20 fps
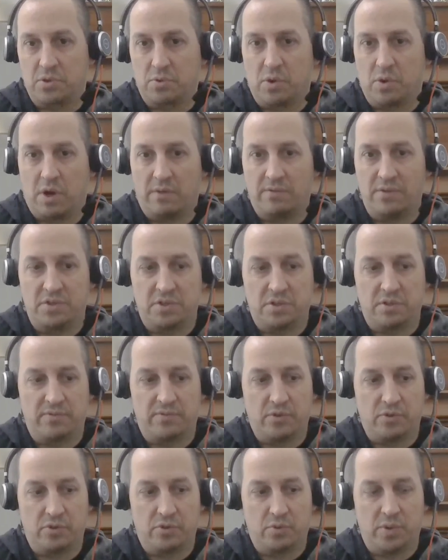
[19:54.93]
So obviously,
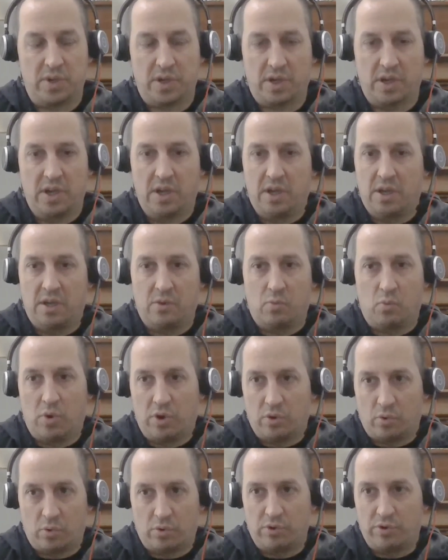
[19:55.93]
if you're doing
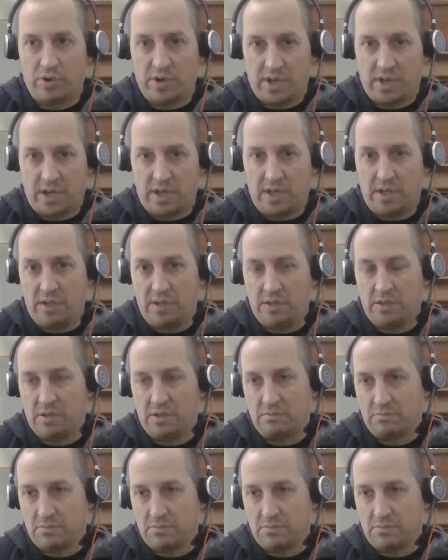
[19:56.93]
one order a day,